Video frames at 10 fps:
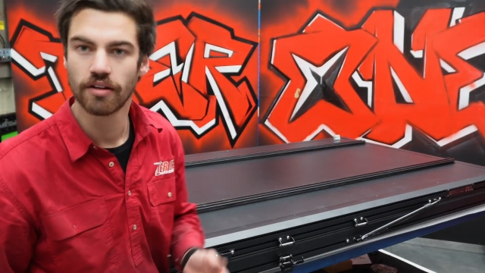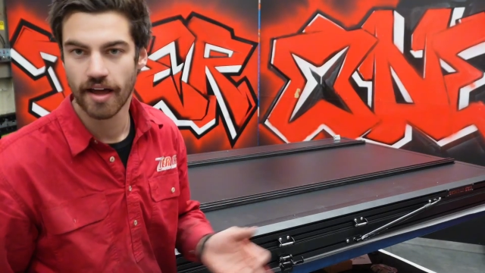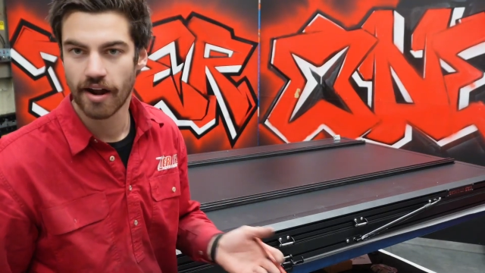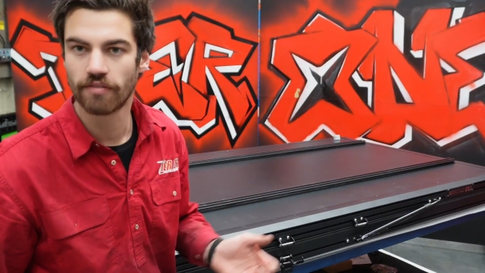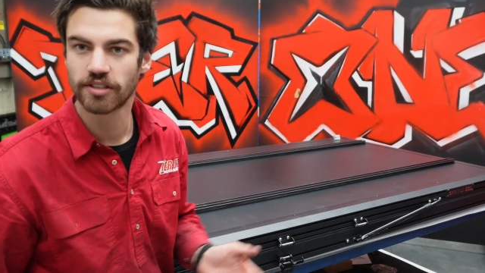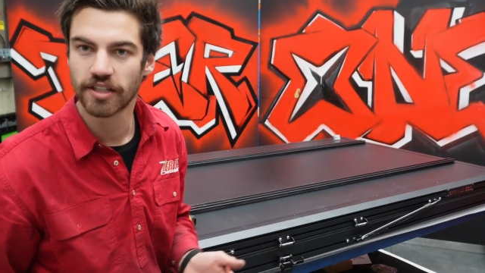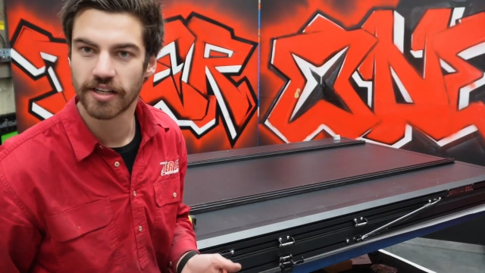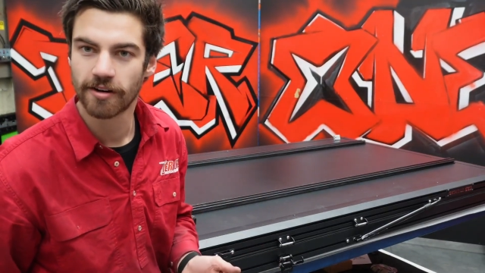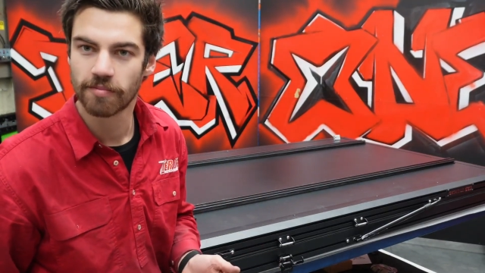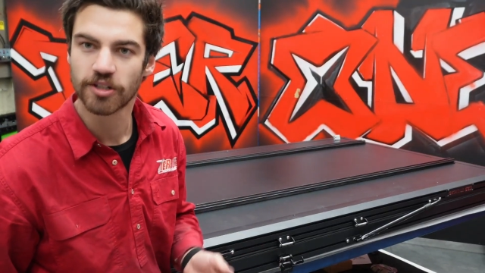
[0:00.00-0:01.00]
And
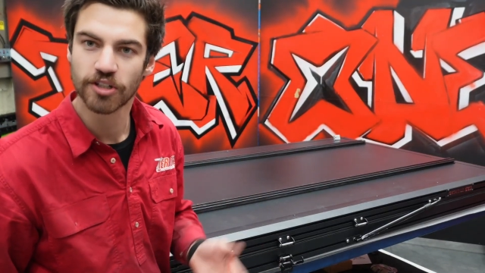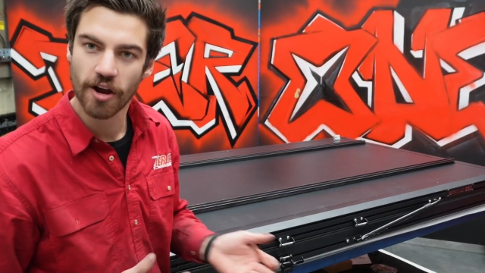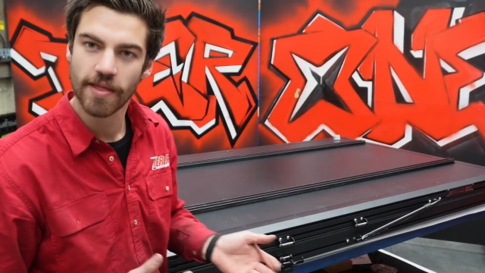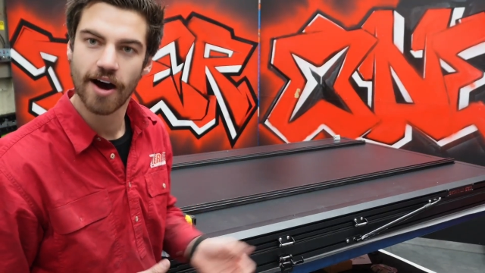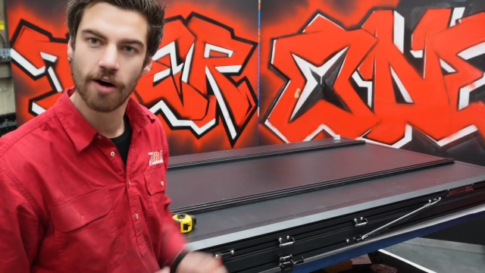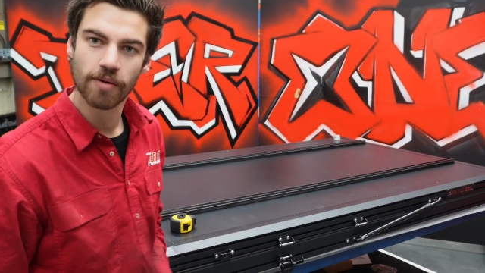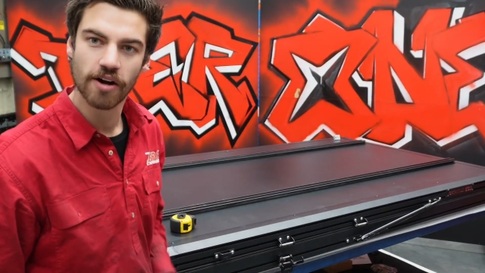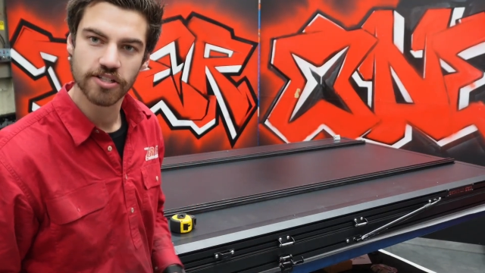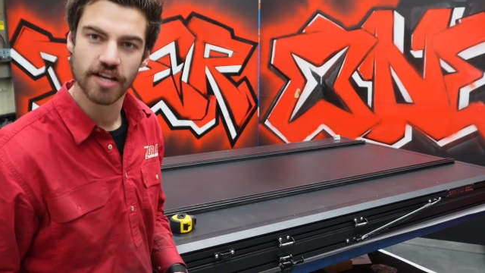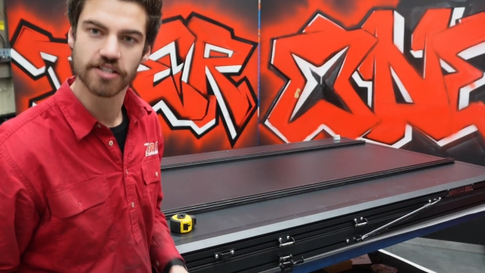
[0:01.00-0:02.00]
obviously I'm going to show you that whole
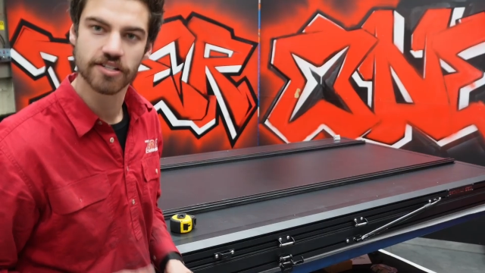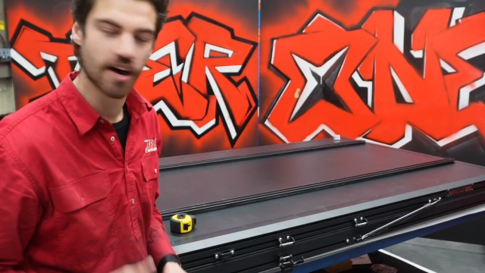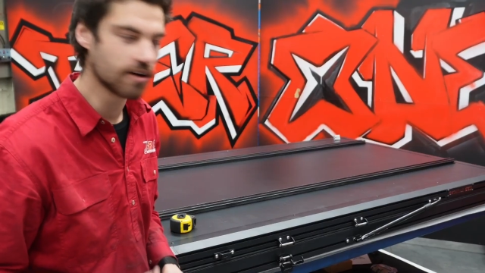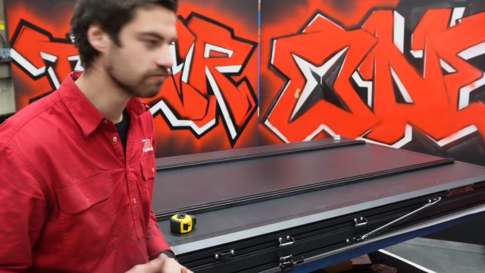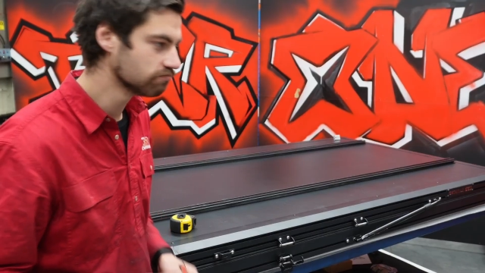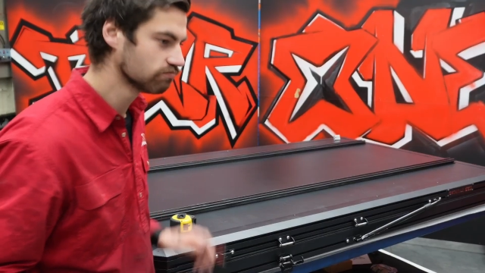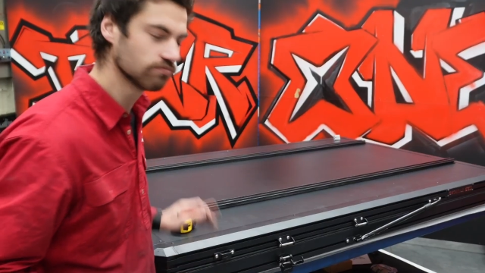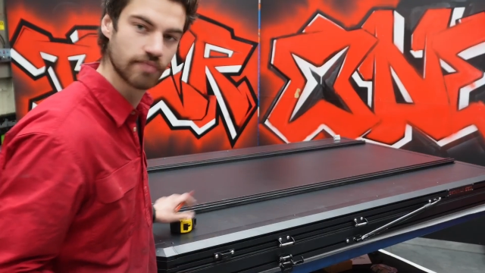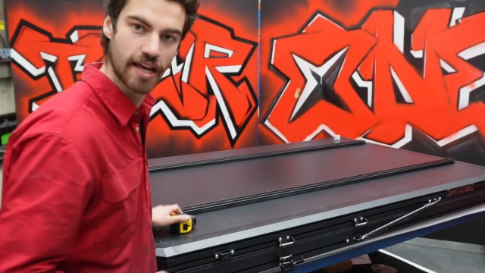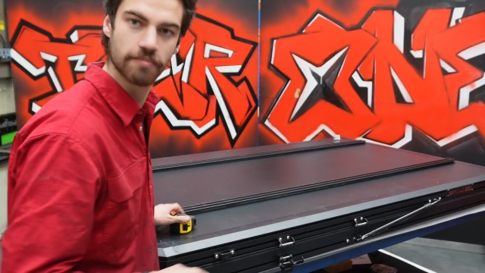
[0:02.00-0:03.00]
process. So
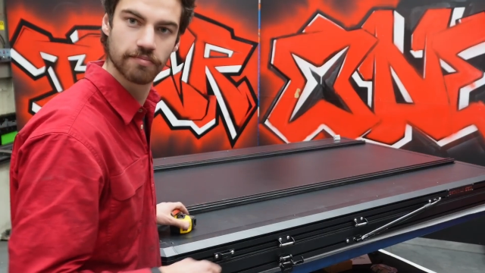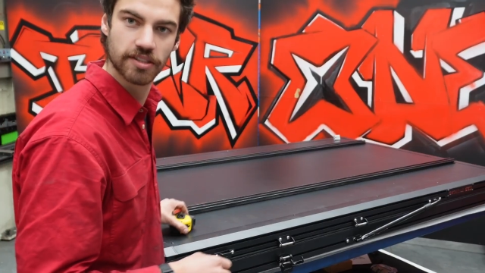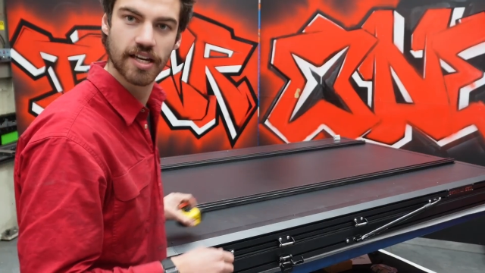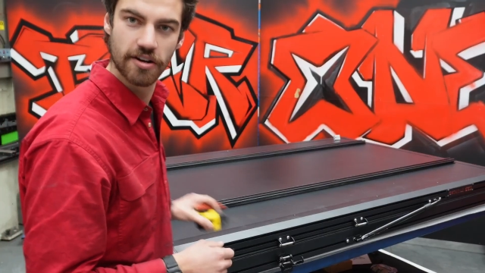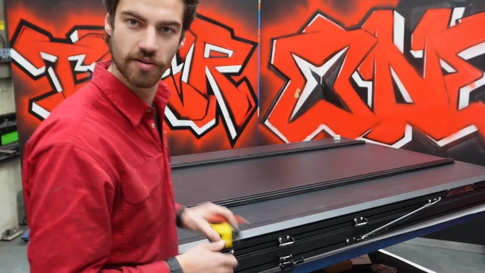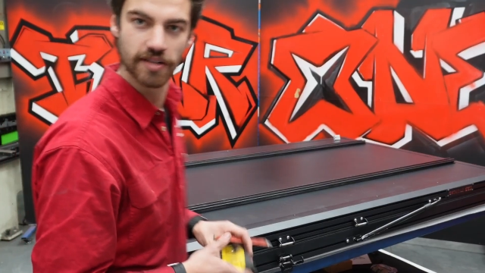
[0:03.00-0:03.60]
yeah, let's get into